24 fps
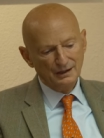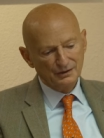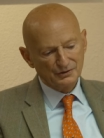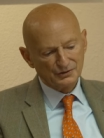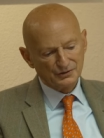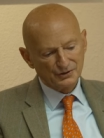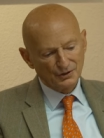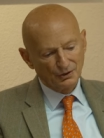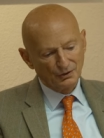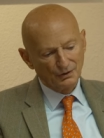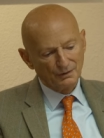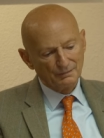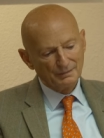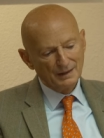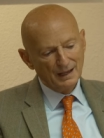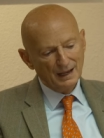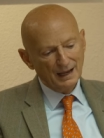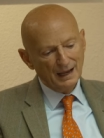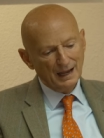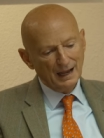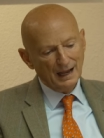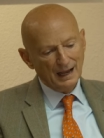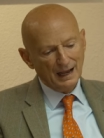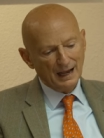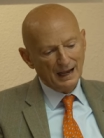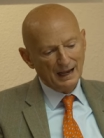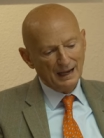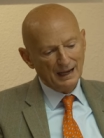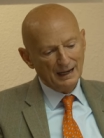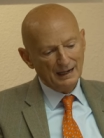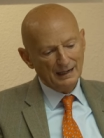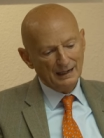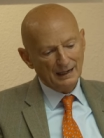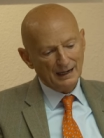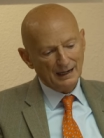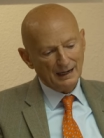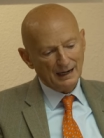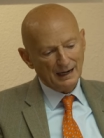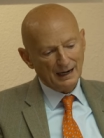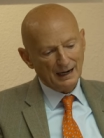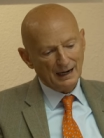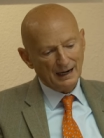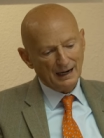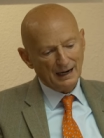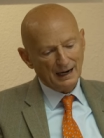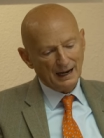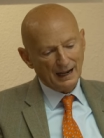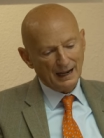So I,
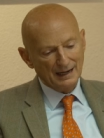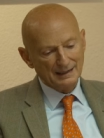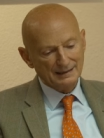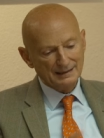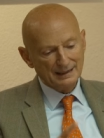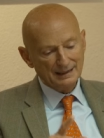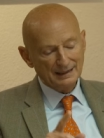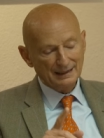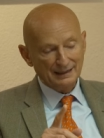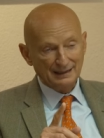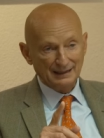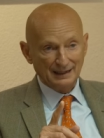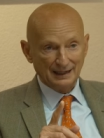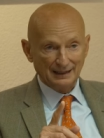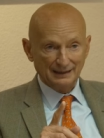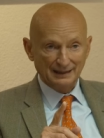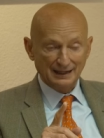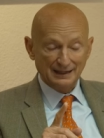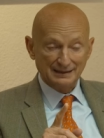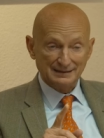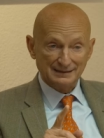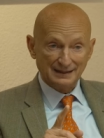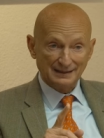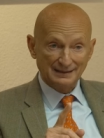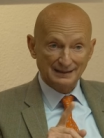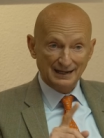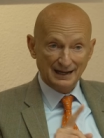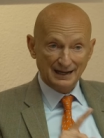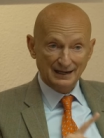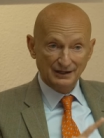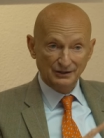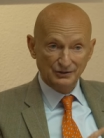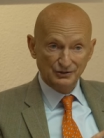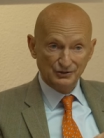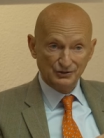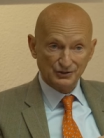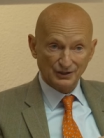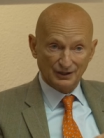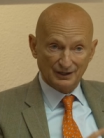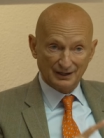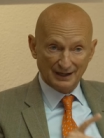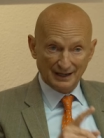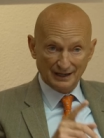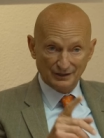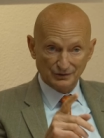I think it, there's a danger,